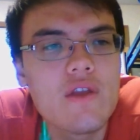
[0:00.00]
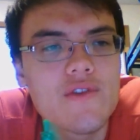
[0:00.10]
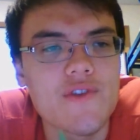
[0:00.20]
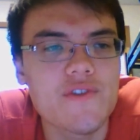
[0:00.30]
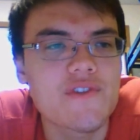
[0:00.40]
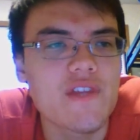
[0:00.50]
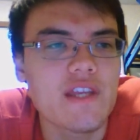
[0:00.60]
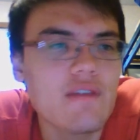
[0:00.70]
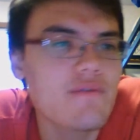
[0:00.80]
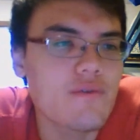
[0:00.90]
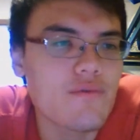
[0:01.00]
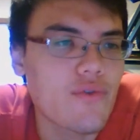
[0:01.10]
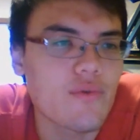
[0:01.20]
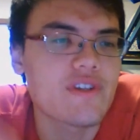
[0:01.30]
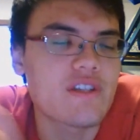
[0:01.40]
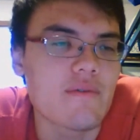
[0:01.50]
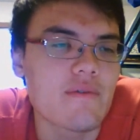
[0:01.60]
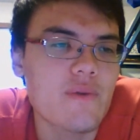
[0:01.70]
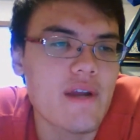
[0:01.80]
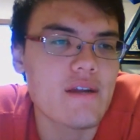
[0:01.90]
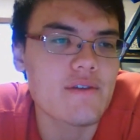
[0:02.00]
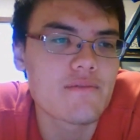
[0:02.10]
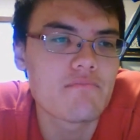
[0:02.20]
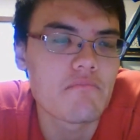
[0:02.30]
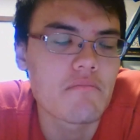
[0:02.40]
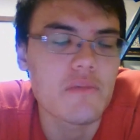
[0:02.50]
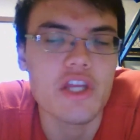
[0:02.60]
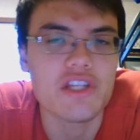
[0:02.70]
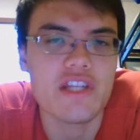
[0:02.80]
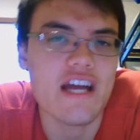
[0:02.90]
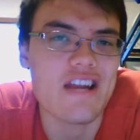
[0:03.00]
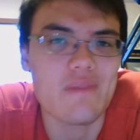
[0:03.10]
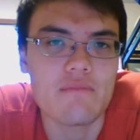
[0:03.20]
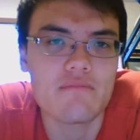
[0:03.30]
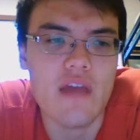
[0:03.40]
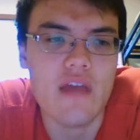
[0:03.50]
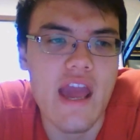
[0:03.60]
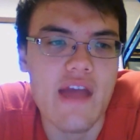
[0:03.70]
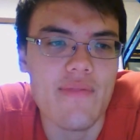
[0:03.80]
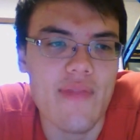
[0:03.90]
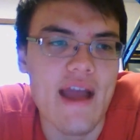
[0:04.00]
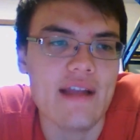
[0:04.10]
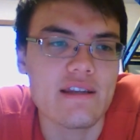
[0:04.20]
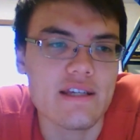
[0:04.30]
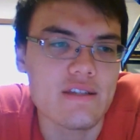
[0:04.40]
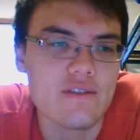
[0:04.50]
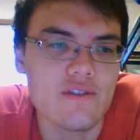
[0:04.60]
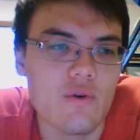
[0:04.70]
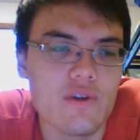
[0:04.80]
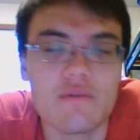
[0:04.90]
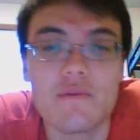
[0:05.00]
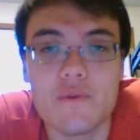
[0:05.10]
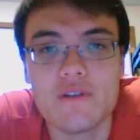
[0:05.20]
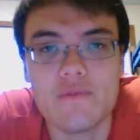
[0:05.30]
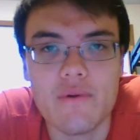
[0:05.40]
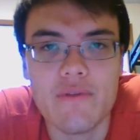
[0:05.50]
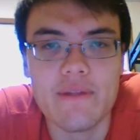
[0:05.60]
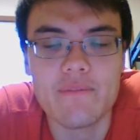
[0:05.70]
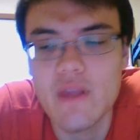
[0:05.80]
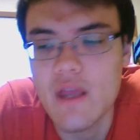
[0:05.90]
So since they give you 3 sum of squares, you just add them up, and that is your sum of squares for within.